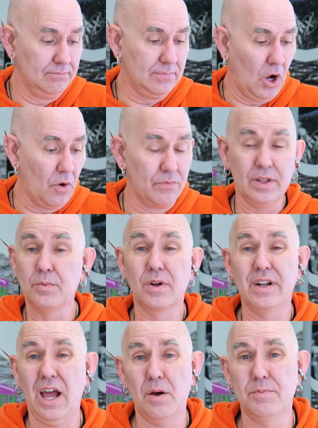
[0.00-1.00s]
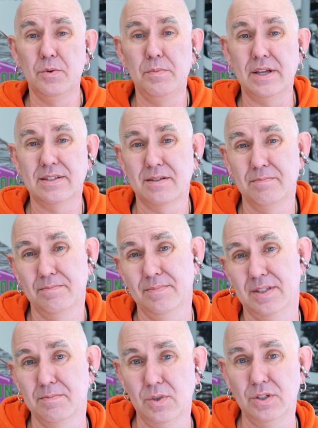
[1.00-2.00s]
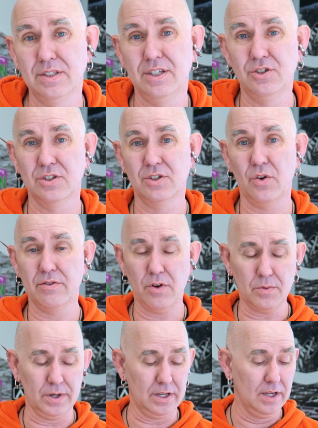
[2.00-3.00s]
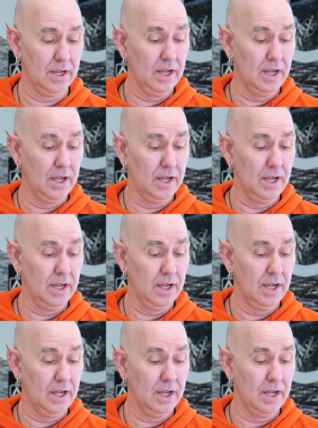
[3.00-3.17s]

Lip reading: hopefully we're going to help you make some good decisions going forward.